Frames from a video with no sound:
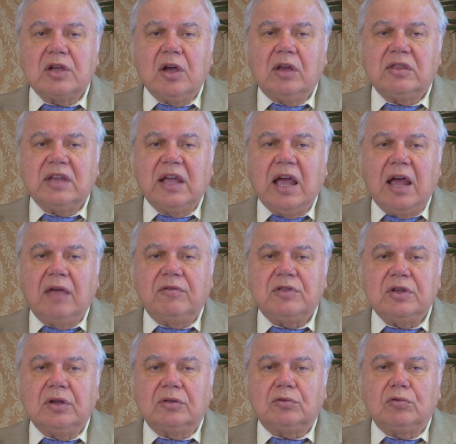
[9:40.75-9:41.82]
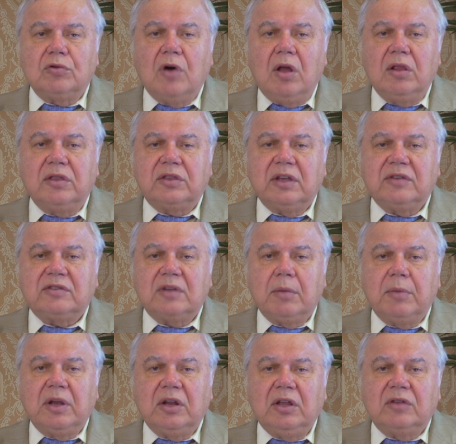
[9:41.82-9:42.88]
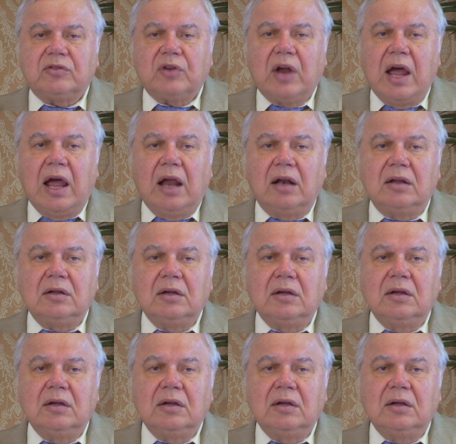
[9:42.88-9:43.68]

God gave to Old Testament Israel,